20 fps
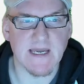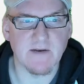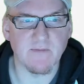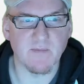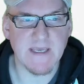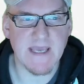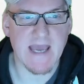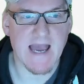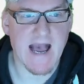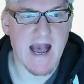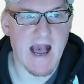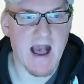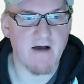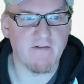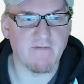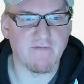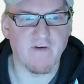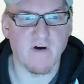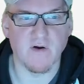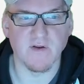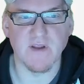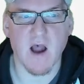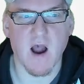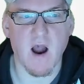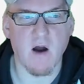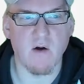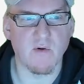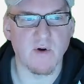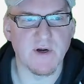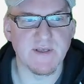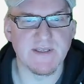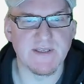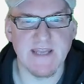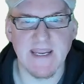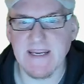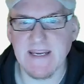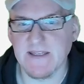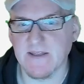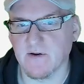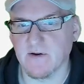we have on our
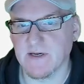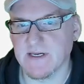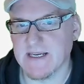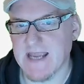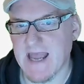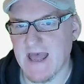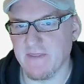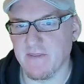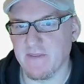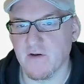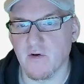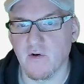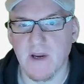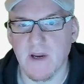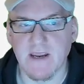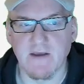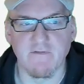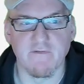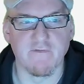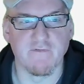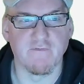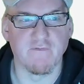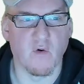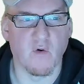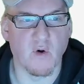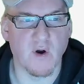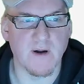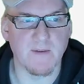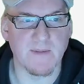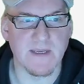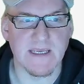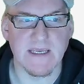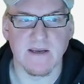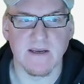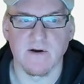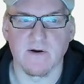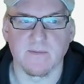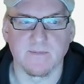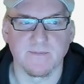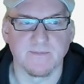data gathering form
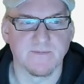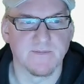here.